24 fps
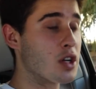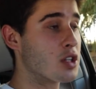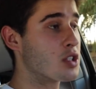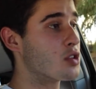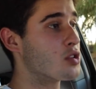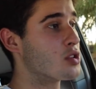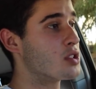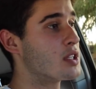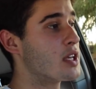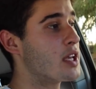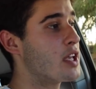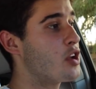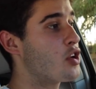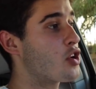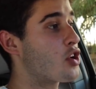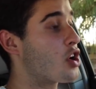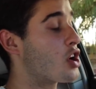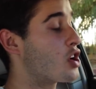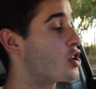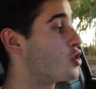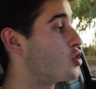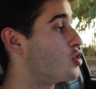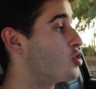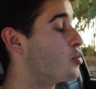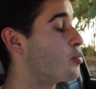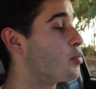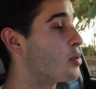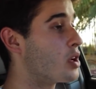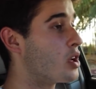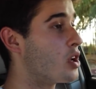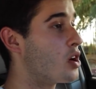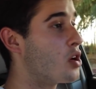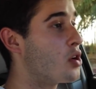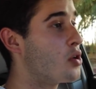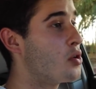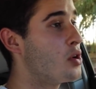So say your car's super
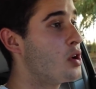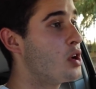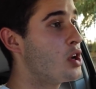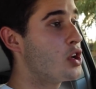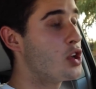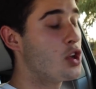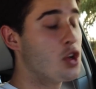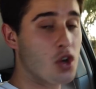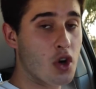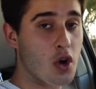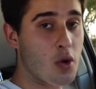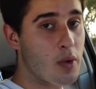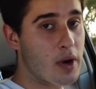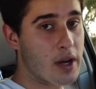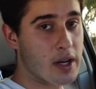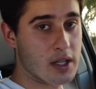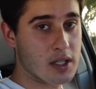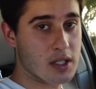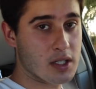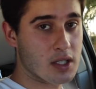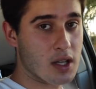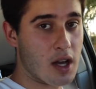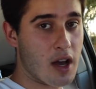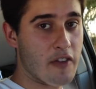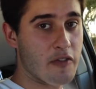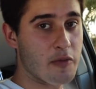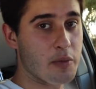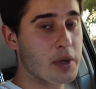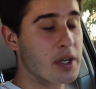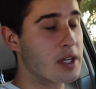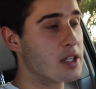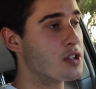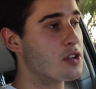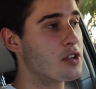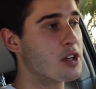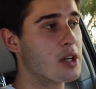low, you don't want it soft
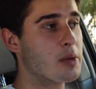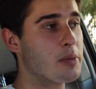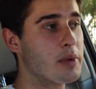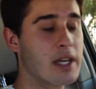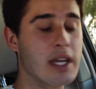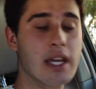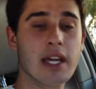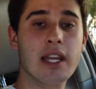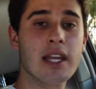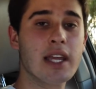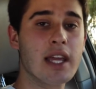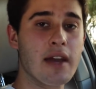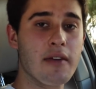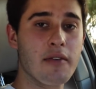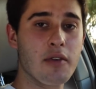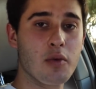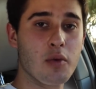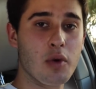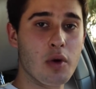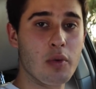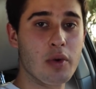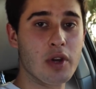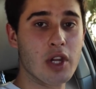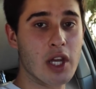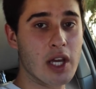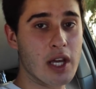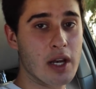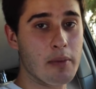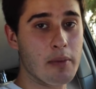because you're going to be hitting everywhere when you hit